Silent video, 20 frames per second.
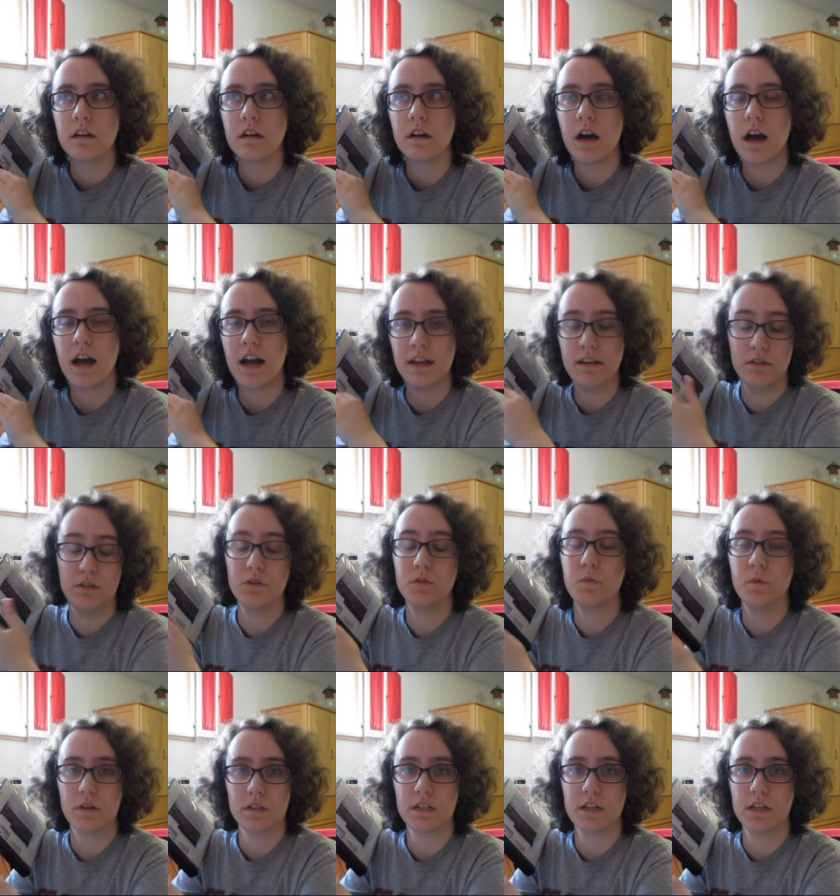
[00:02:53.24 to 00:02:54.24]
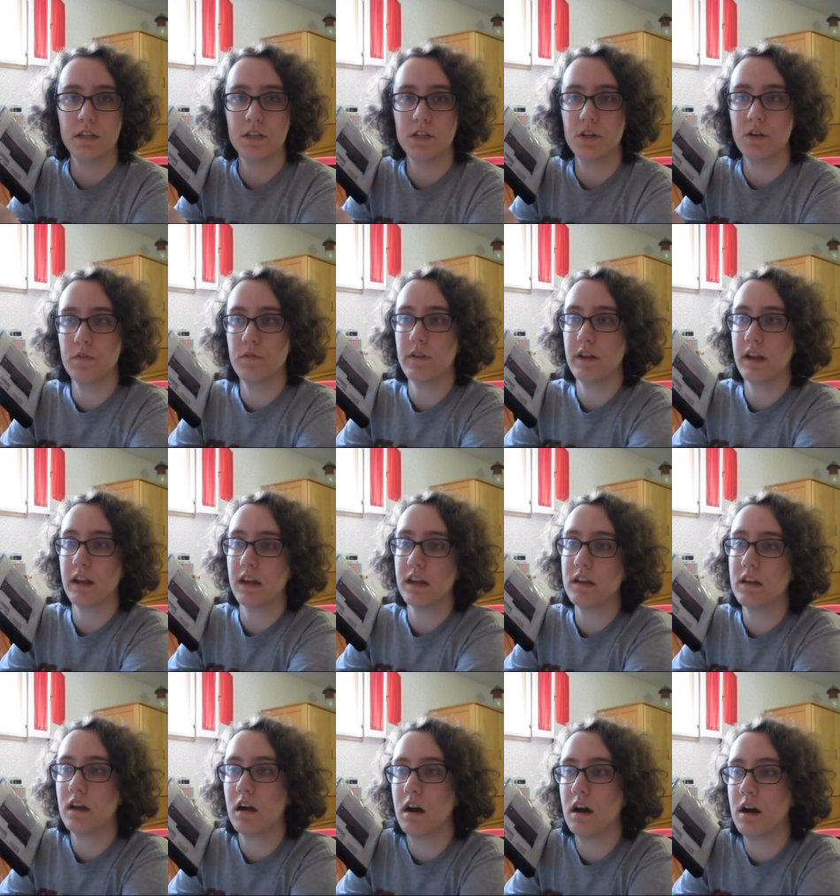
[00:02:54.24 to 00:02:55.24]
I do want to continue reading it.
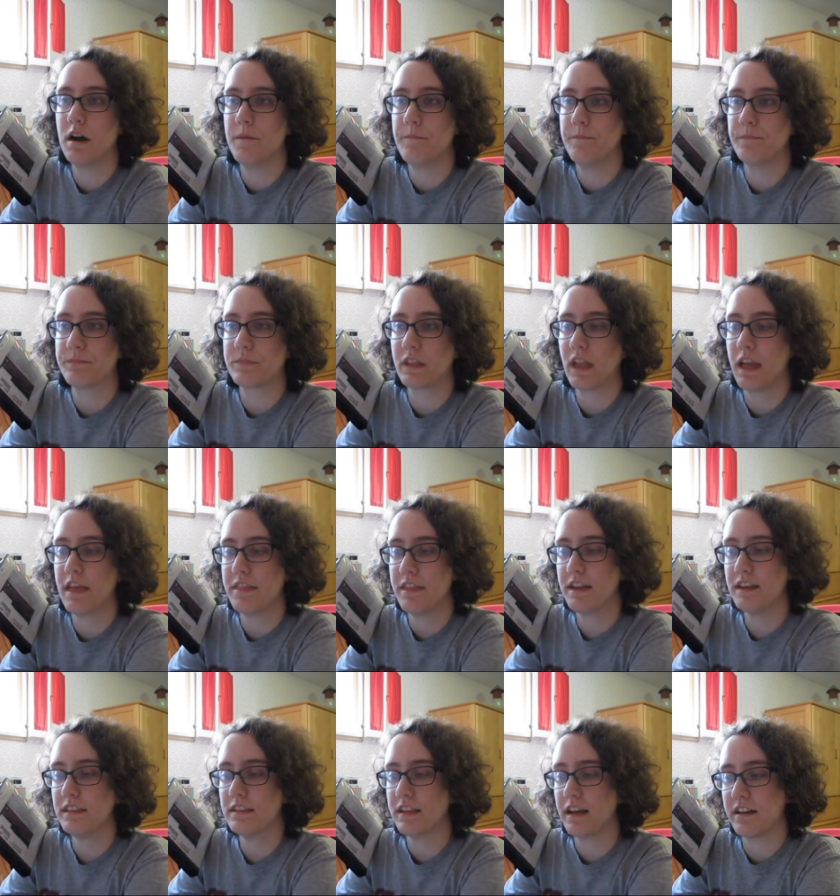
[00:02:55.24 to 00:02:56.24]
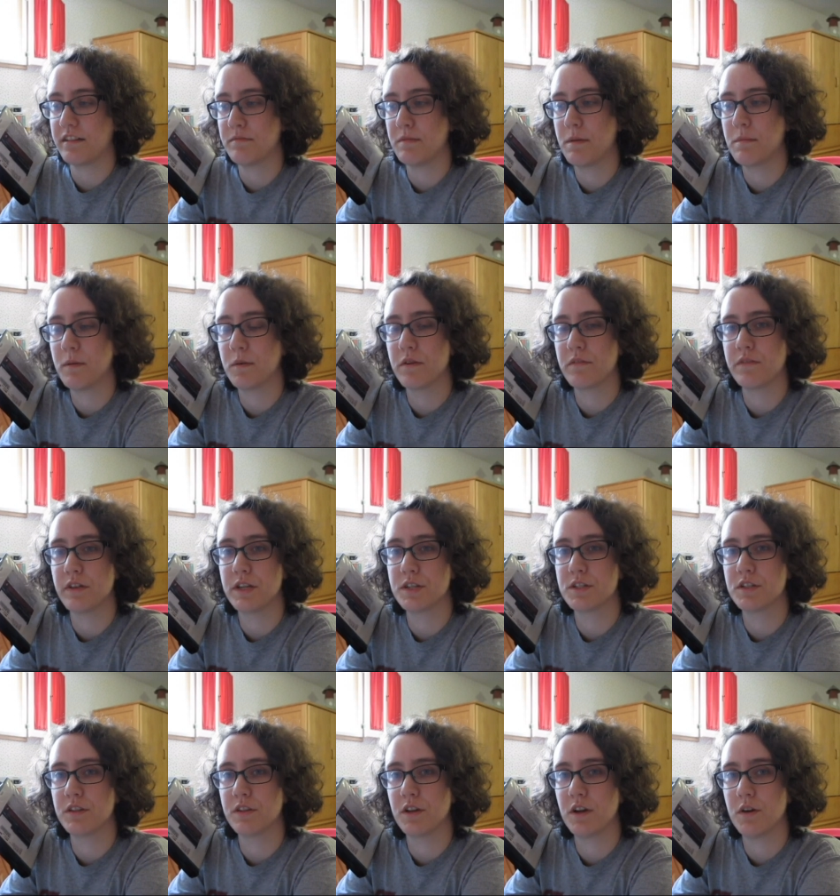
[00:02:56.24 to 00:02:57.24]
I think a lot of my
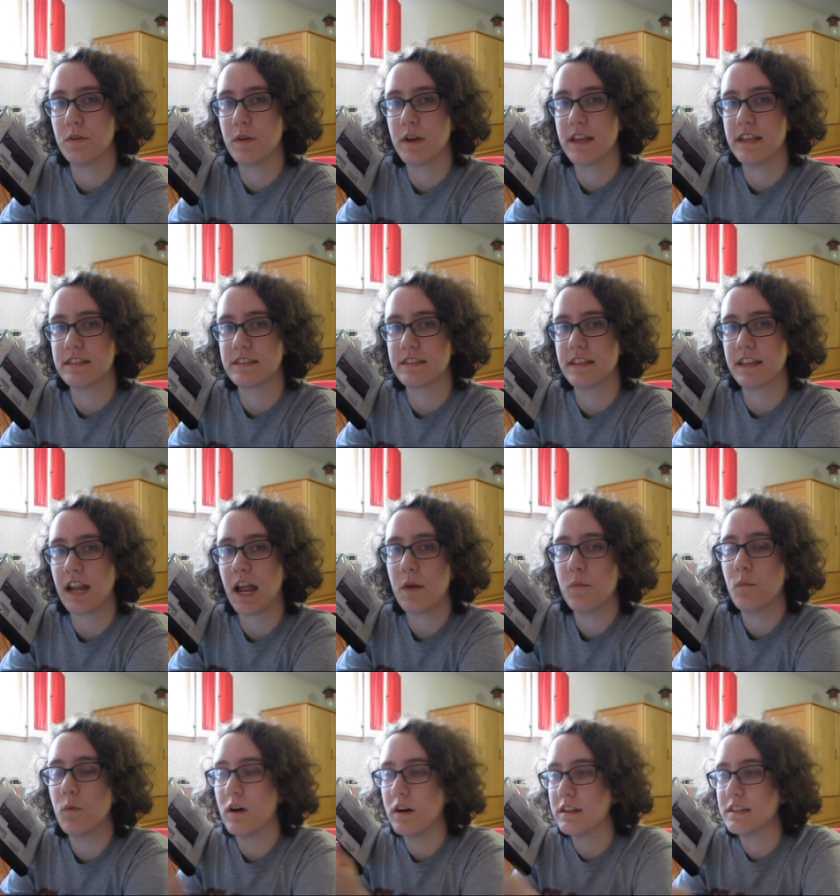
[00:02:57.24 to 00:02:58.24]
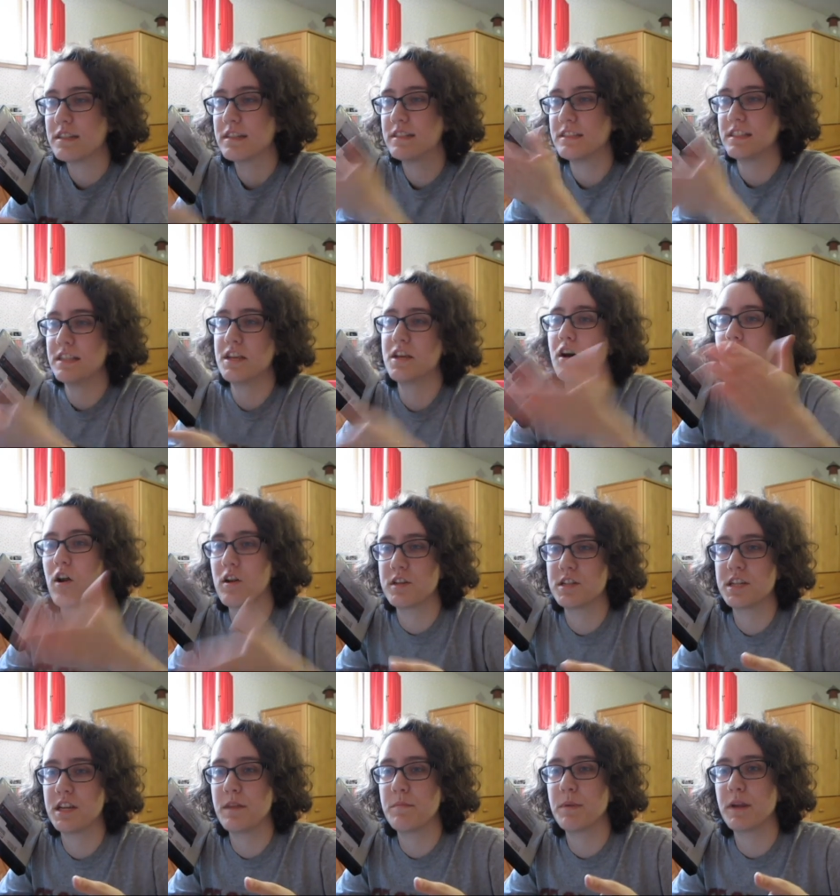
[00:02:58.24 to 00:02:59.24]
motivation, though, is that I want to see
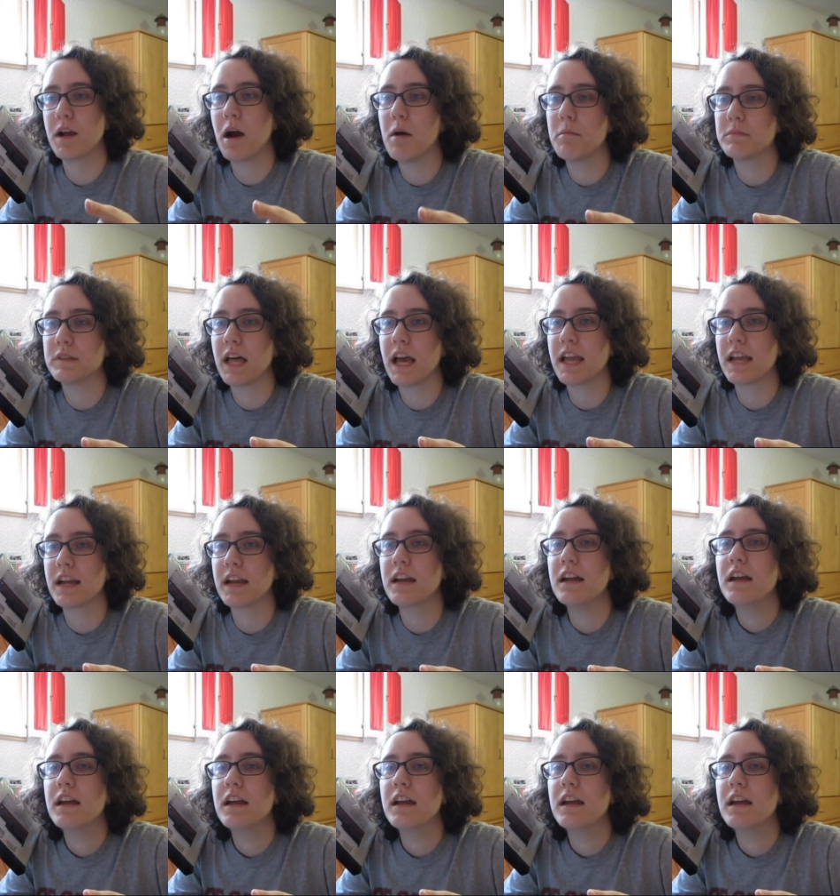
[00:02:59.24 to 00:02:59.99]
Archie become, like,